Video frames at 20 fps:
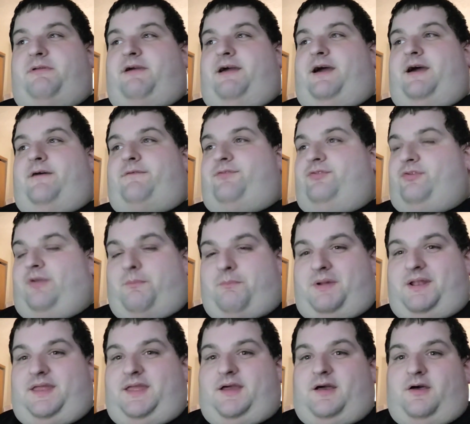You have
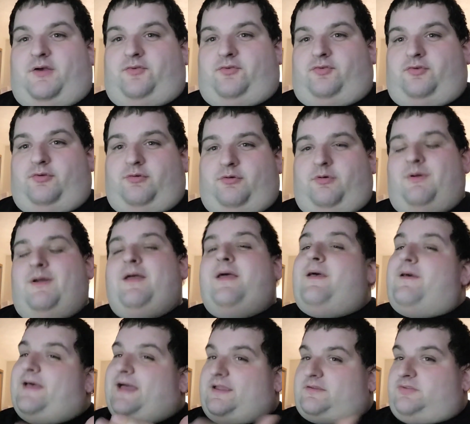somebody else who
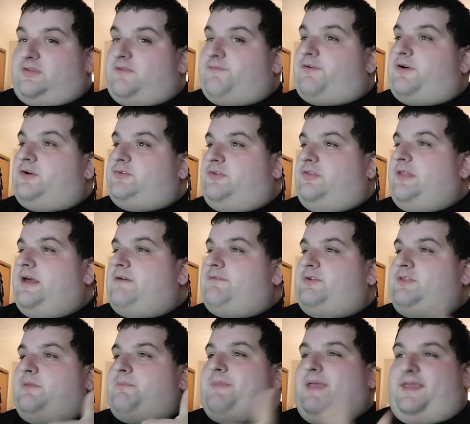actually falls in
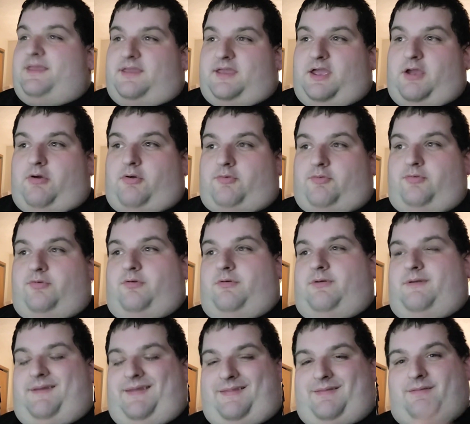love with the main
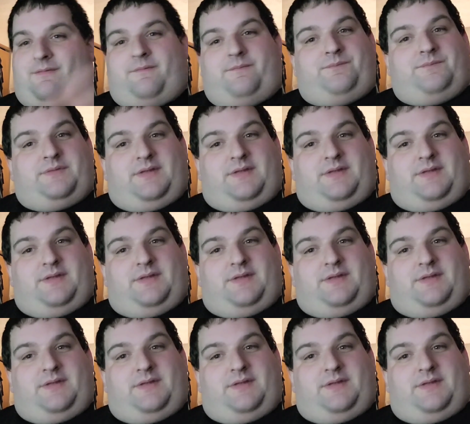character, and